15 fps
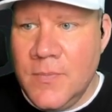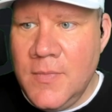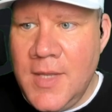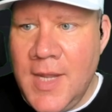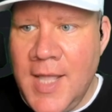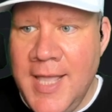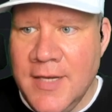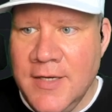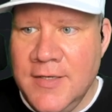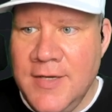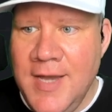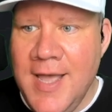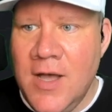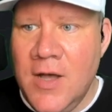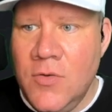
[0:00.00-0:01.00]
And
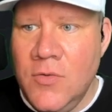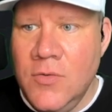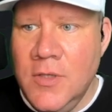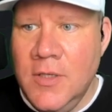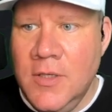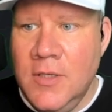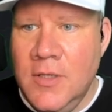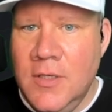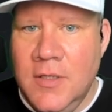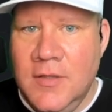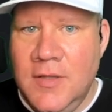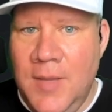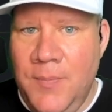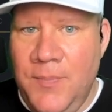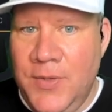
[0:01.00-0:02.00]
now
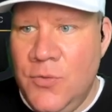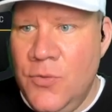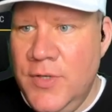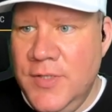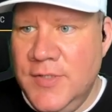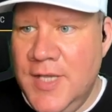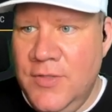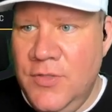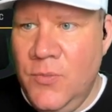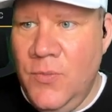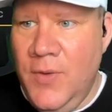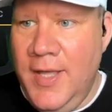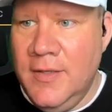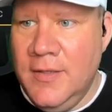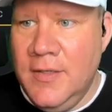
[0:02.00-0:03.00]
that Bitcoin's on the
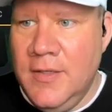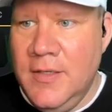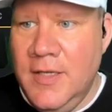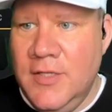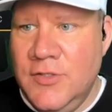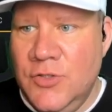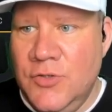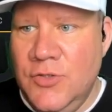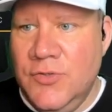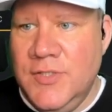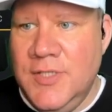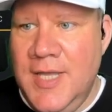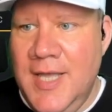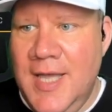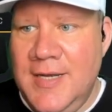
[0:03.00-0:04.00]
way. And so you'll
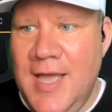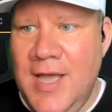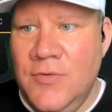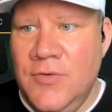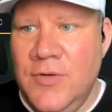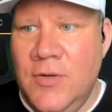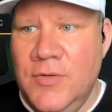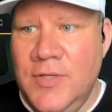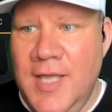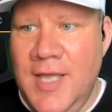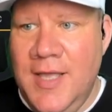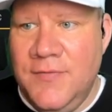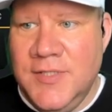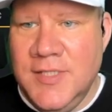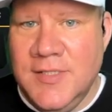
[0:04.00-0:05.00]
see I now only
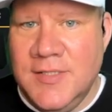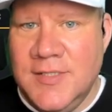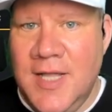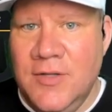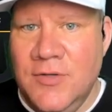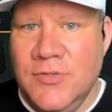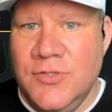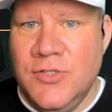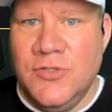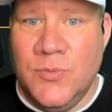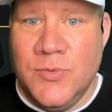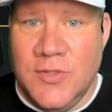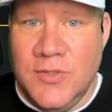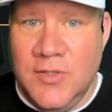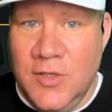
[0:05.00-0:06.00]
have $6 because there
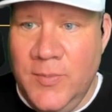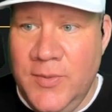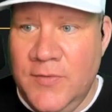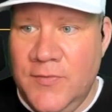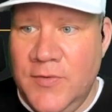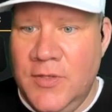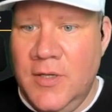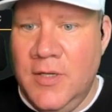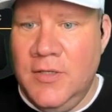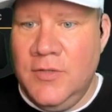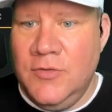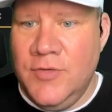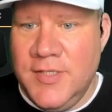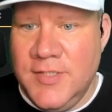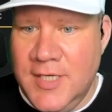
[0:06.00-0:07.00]
was a little bit of a
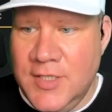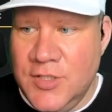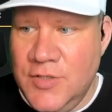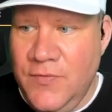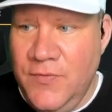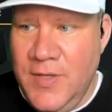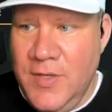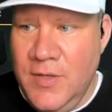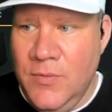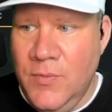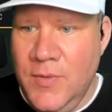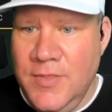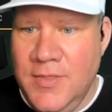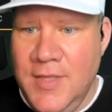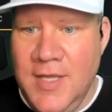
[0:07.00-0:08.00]
transaction fee
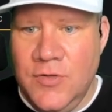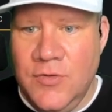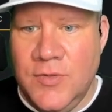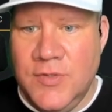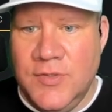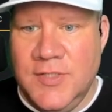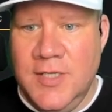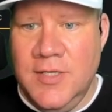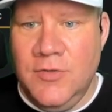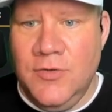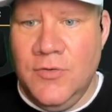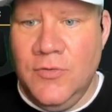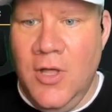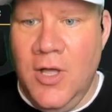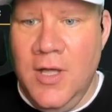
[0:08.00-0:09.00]
with that. You can see in
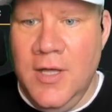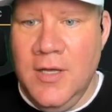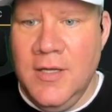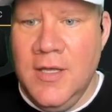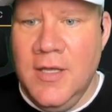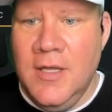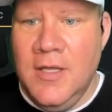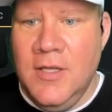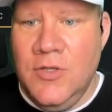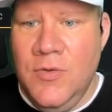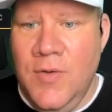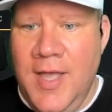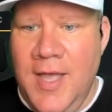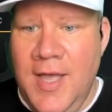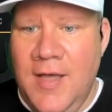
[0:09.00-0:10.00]
your log,
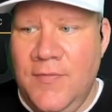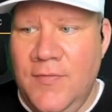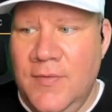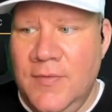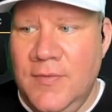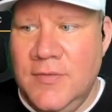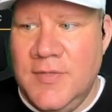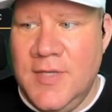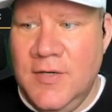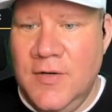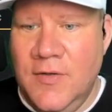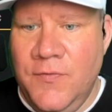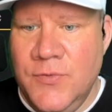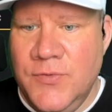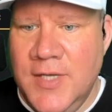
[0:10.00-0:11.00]
you have sent
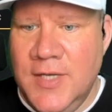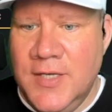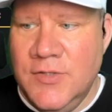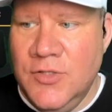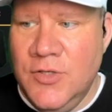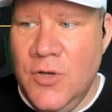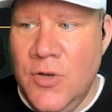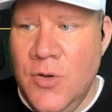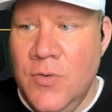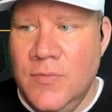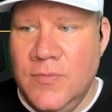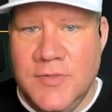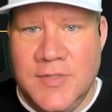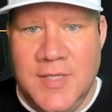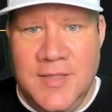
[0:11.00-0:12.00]
a few seconds ago,
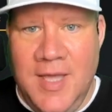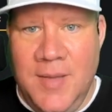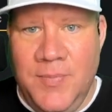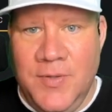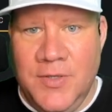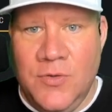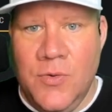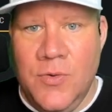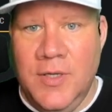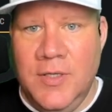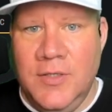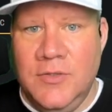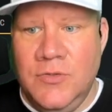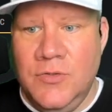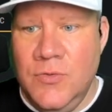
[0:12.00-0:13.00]
sent that
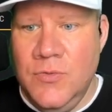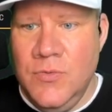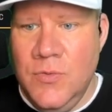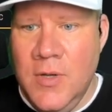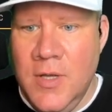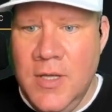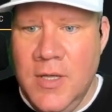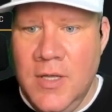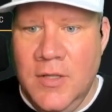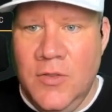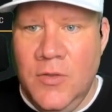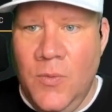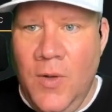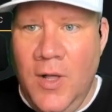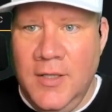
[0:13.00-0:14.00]
Bitcoin to
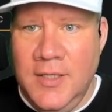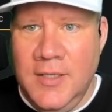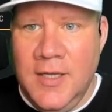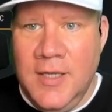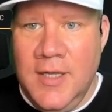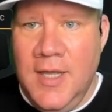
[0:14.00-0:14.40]
the wallet.